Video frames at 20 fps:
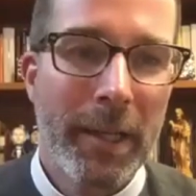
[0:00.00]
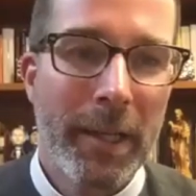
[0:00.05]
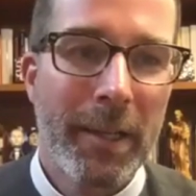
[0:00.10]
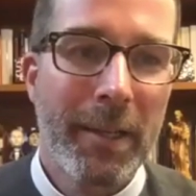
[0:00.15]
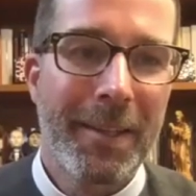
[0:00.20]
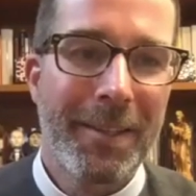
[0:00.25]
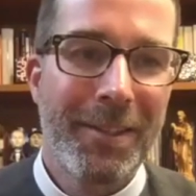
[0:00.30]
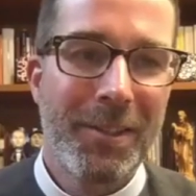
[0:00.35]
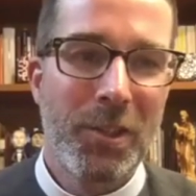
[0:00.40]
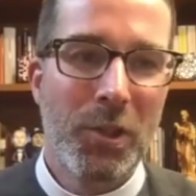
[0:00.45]

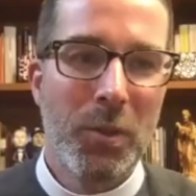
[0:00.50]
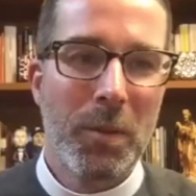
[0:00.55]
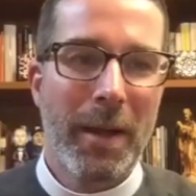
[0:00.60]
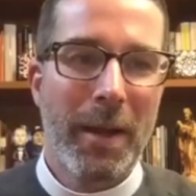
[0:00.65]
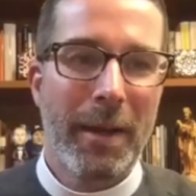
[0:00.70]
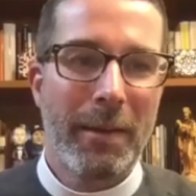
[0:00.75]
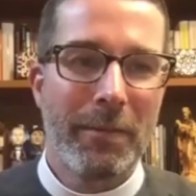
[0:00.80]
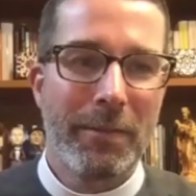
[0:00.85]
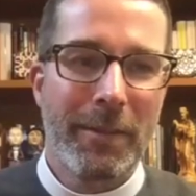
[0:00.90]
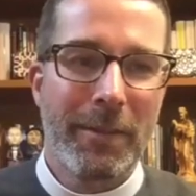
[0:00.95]
because you
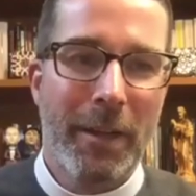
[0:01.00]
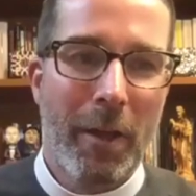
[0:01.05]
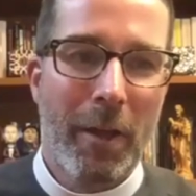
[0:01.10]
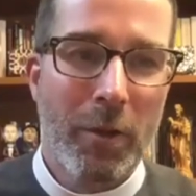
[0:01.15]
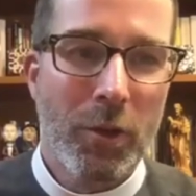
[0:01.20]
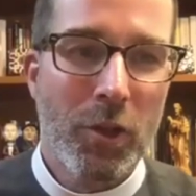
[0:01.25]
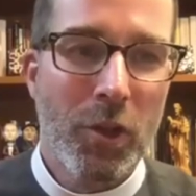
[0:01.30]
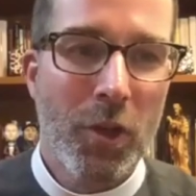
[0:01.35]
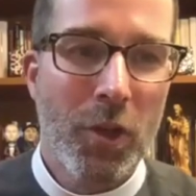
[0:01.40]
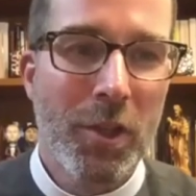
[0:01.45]
have another
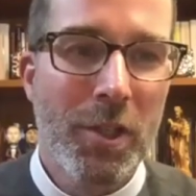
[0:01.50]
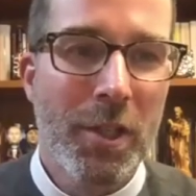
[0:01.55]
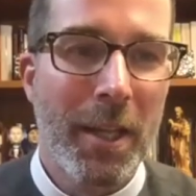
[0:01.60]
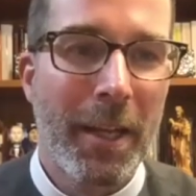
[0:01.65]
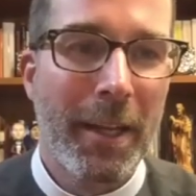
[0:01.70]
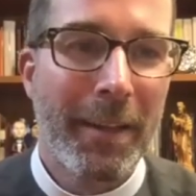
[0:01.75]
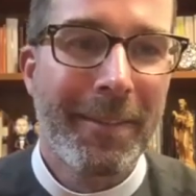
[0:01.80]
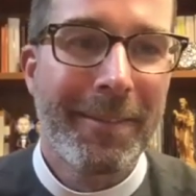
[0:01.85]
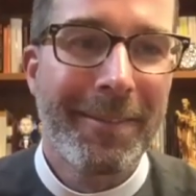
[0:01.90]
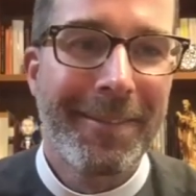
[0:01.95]
church
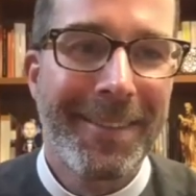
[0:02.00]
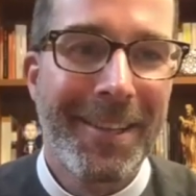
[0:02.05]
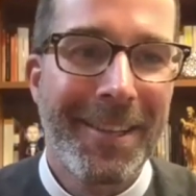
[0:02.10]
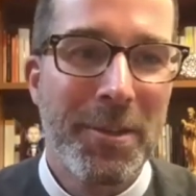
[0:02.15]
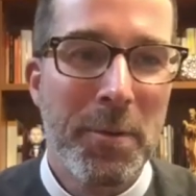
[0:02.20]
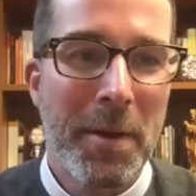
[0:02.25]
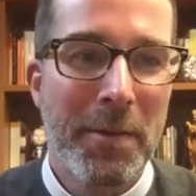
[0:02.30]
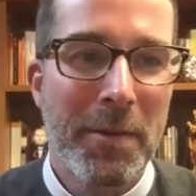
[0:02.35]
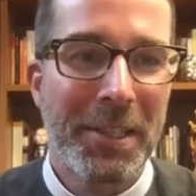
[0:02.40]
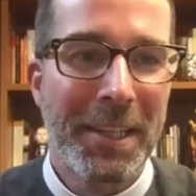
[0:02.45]
thing that you
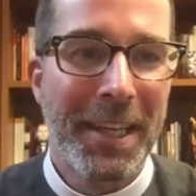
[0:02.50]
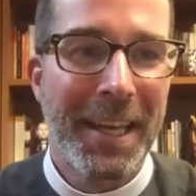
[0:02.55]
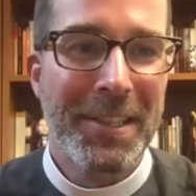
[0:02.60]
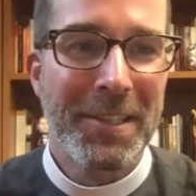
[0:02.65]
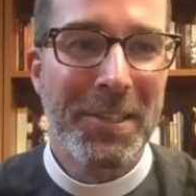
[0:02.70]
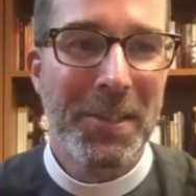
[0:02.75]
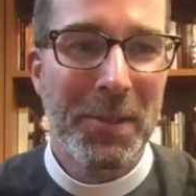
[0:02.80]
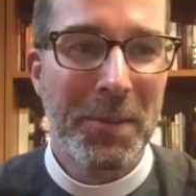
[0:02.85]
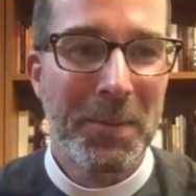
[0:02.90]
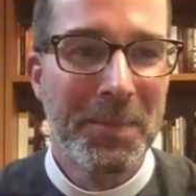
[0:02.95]
have to get
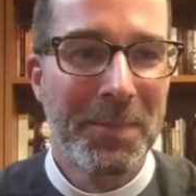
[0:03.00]
to